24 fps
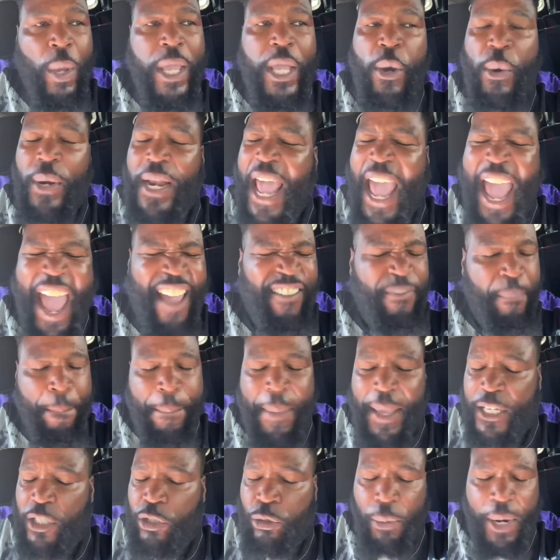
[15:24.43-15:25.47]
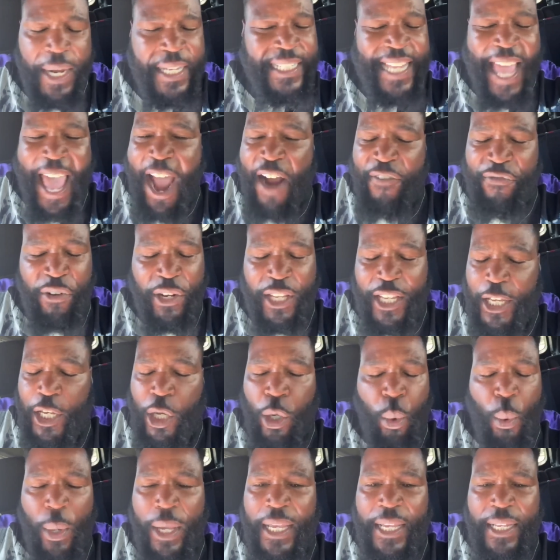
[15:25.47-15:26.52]
We're going to have mixed race
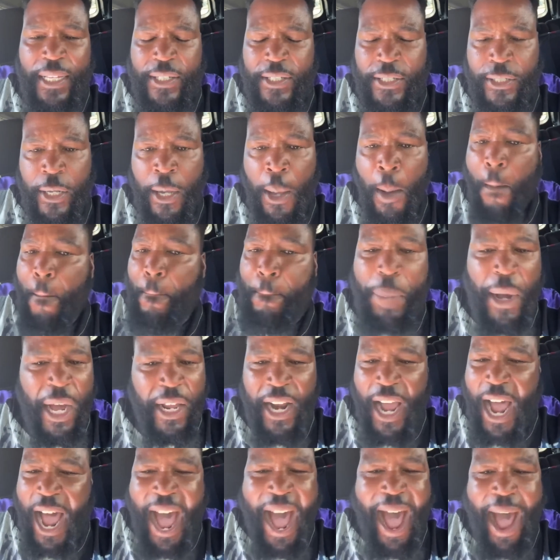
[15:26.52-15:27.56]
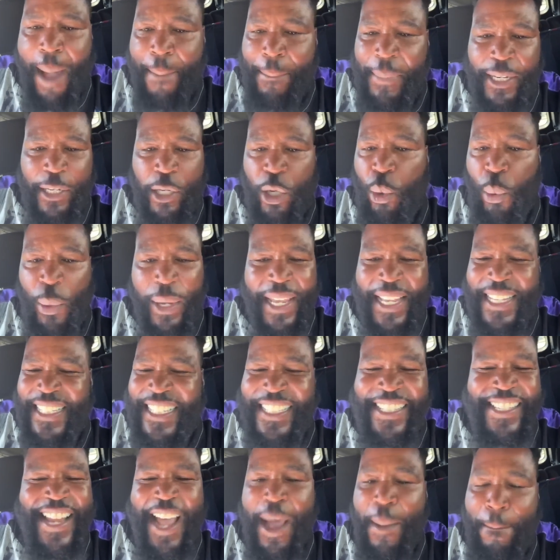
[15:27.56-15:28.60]
African queens, butter almond
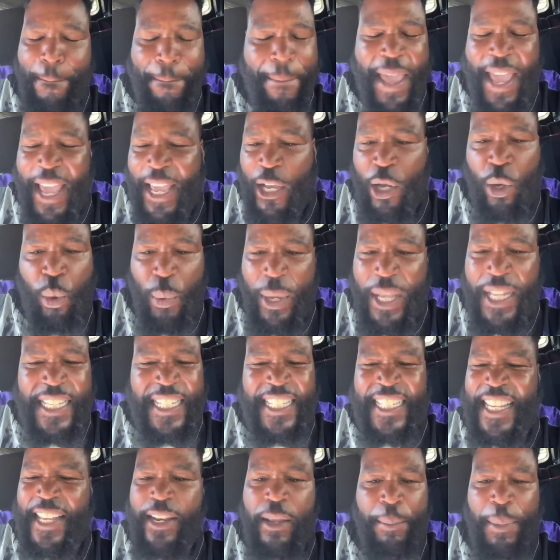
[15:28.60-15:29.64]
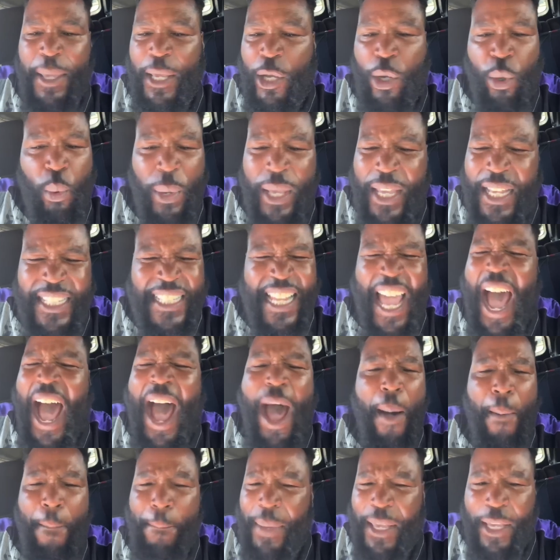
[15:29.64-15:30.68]
queens, nutmeg queens, cinnamon queens,
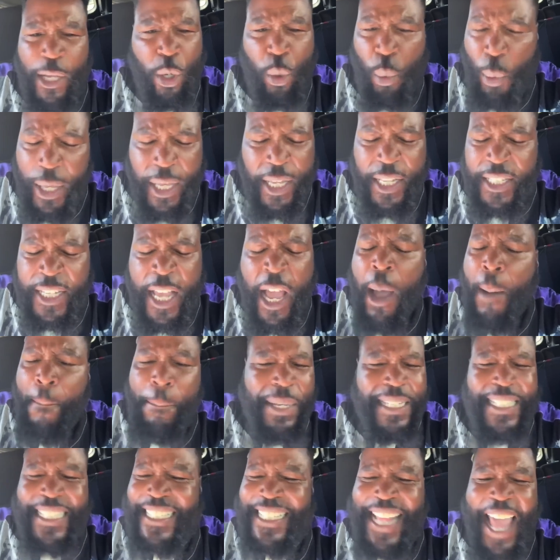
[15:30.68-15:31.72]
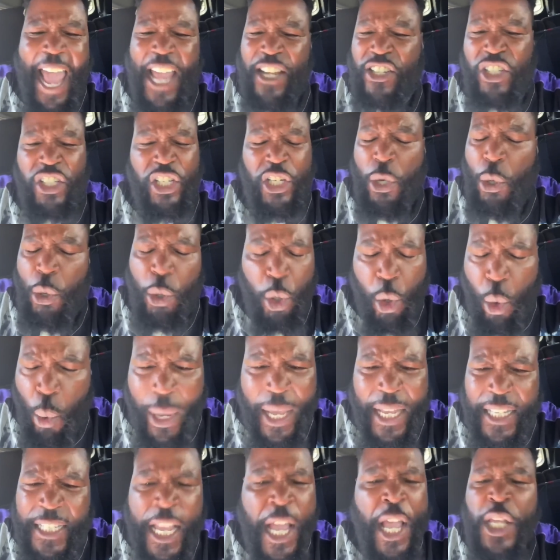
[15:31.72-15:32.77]
almond queens, pistachio
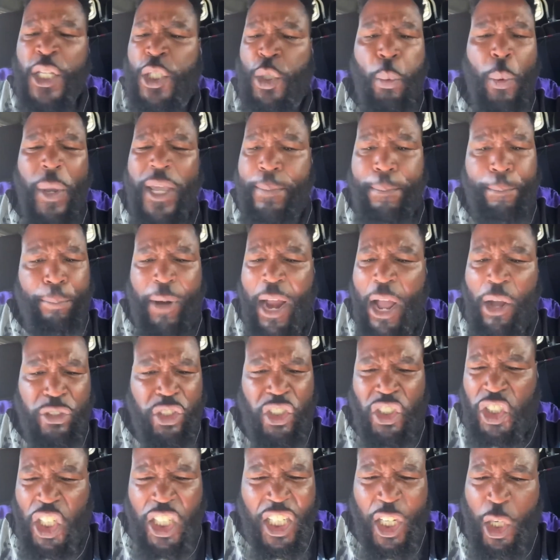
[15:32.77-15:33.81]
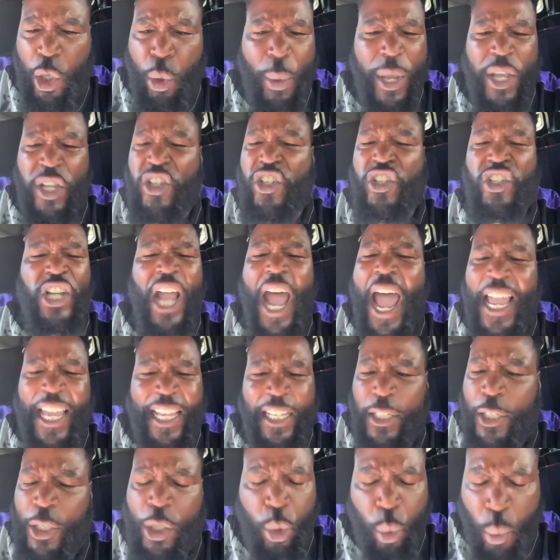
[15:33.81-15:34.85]
queens, sweet brown sugar queens,
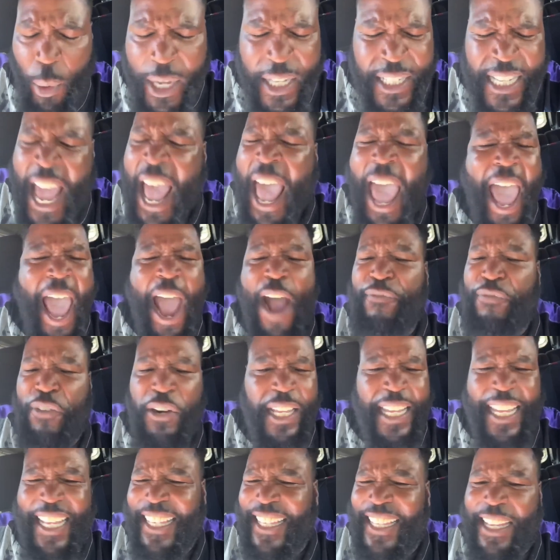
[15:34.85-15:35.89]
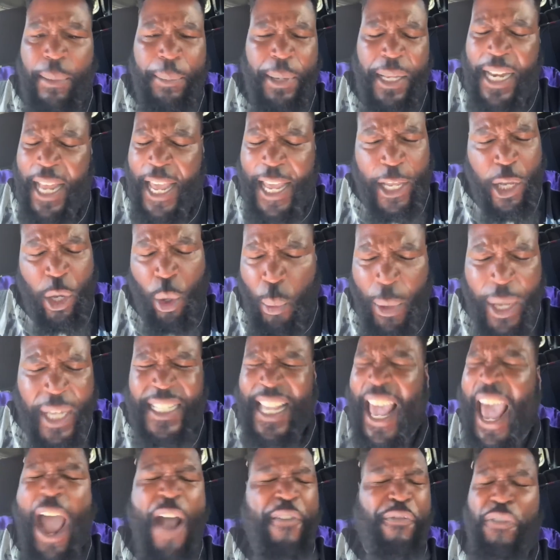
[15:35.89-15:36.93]
chocolate queens, African lemonade
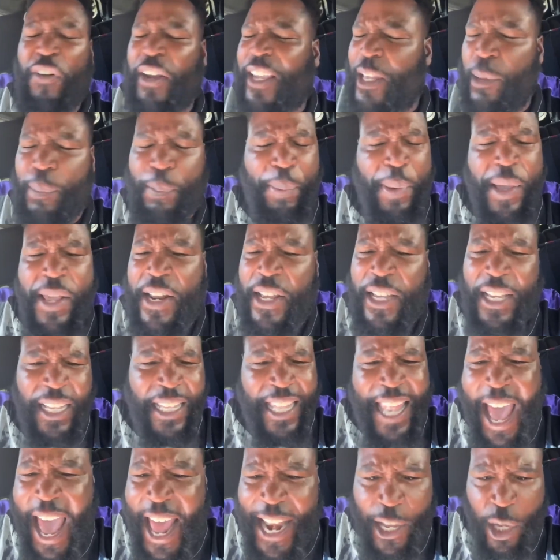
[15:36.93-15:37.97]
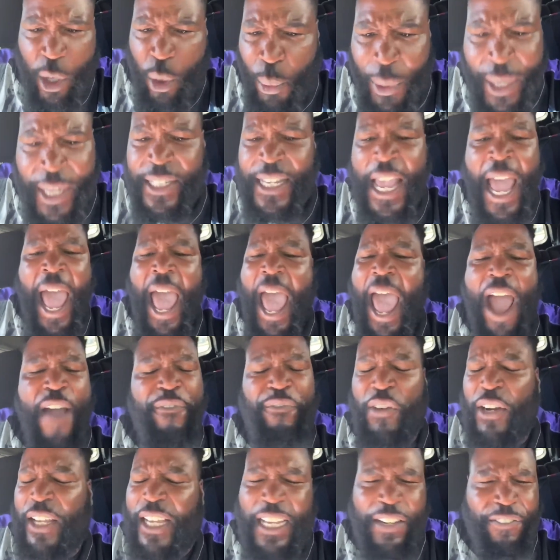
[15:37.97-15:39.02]
queens, African pina colada queens,
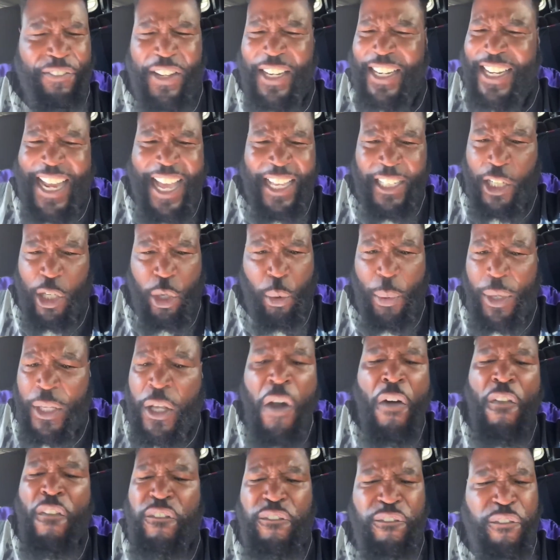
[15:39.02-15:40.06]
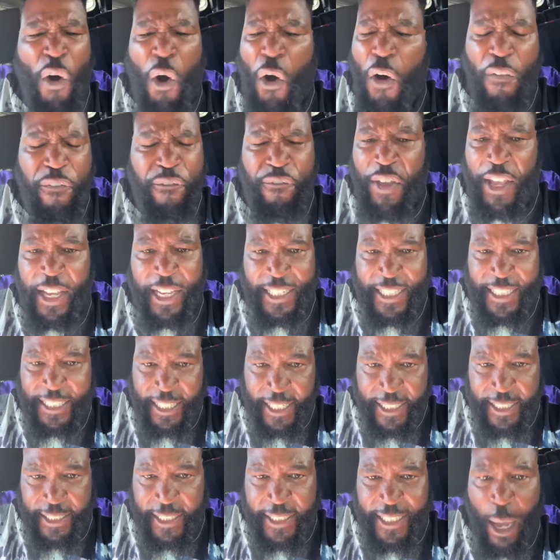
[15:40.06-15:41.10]
African vanilla queens, full-figured
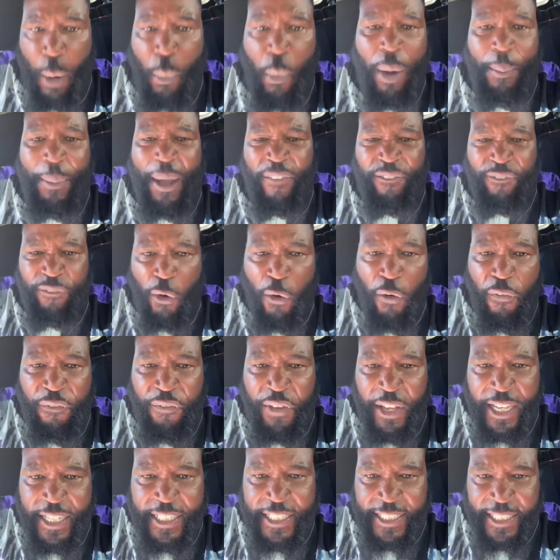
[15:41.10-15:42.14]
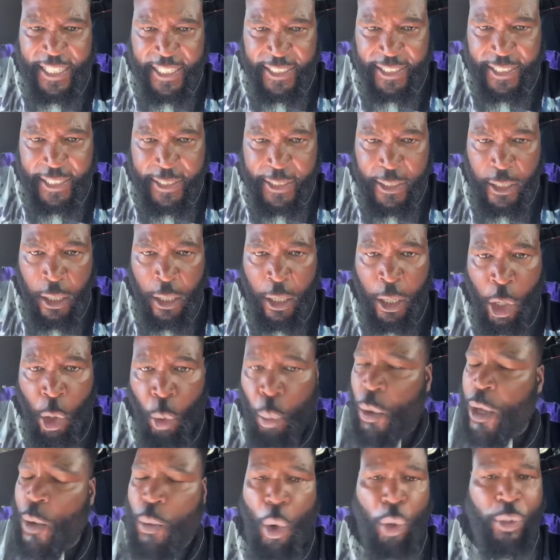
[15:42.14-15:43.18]
sisters. I want my full-figured sisters.
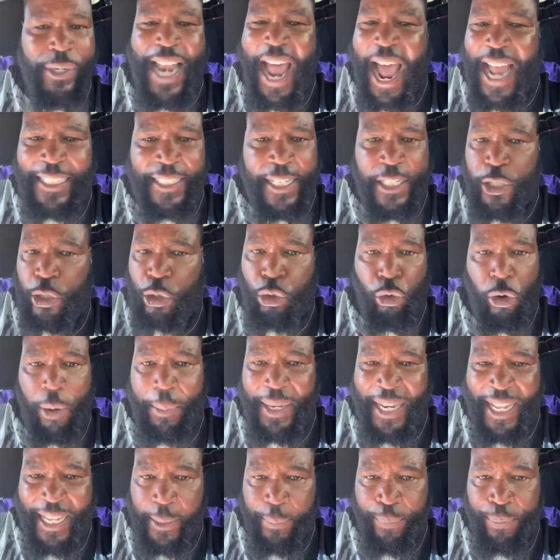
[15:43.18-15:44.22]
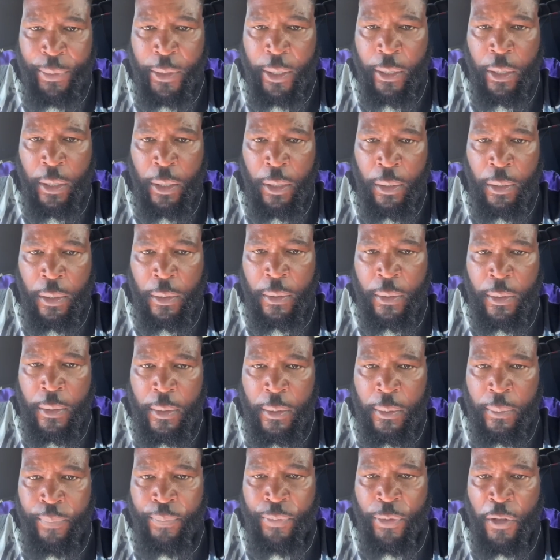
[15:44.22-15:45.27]
We will not discriminate.
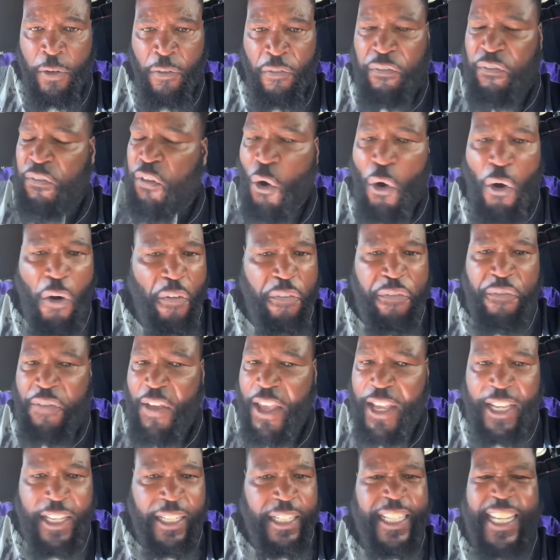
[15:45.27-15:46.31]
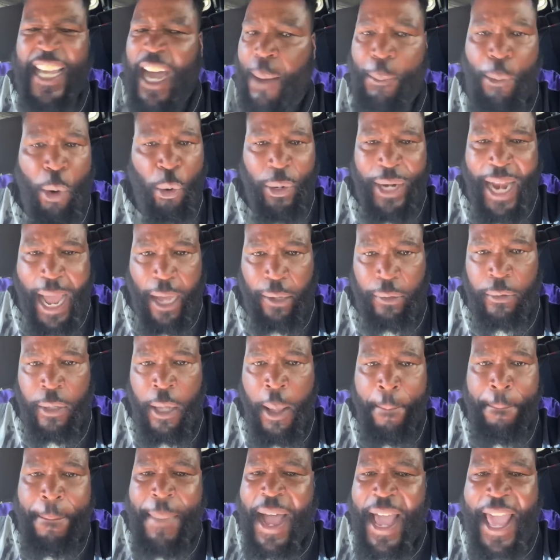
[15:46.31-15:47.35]
Full-figured, come on out.
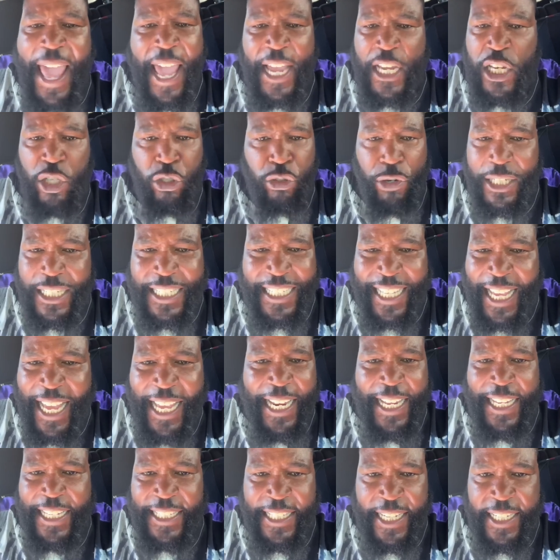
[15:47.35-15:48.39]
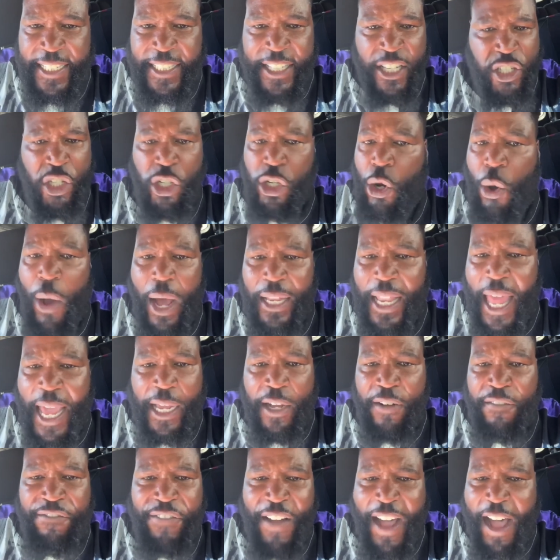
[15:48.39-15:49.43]
My extra skinny sisters. You know I
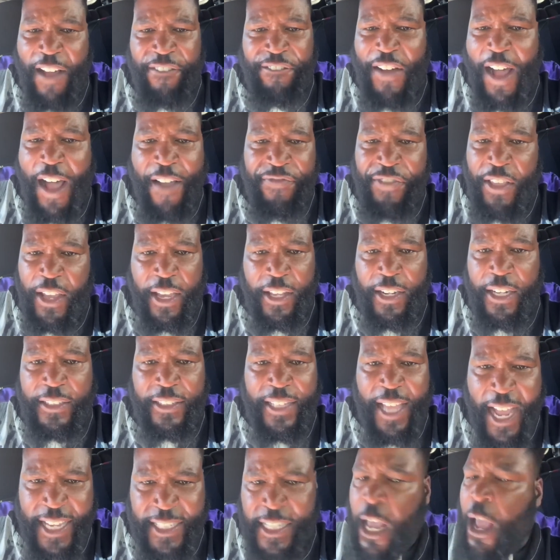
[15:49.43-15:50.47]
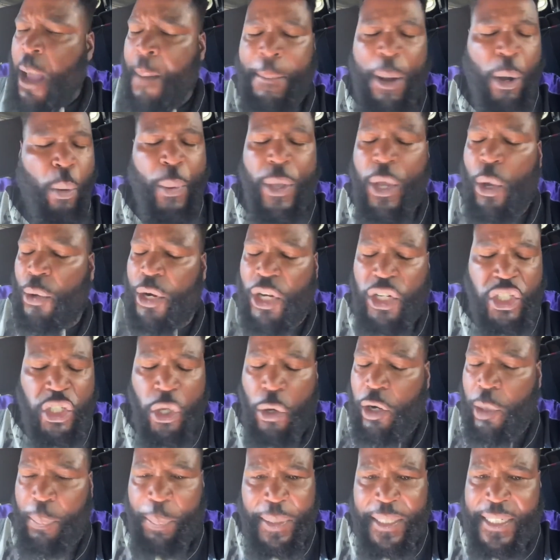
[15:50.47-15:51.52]
like them 5'5", thick in the thighs, but we're going to
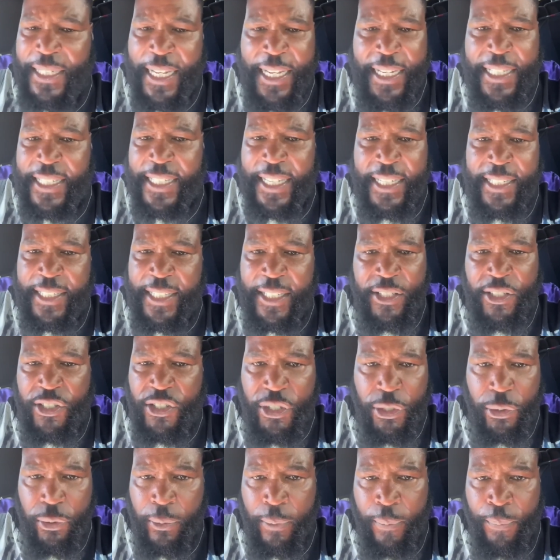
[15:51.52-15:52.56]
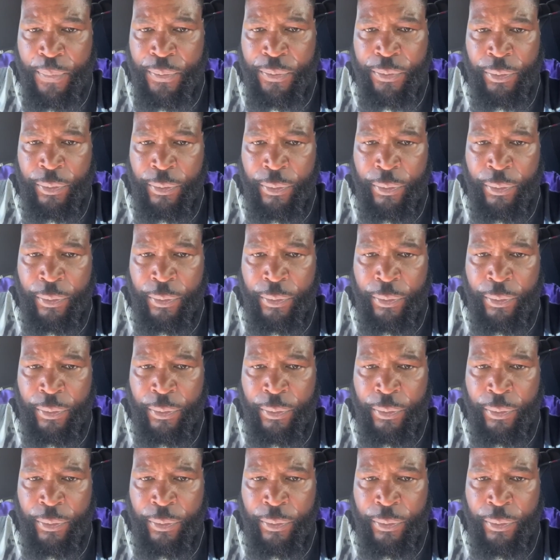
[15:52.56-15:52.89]
show the petite sisters too.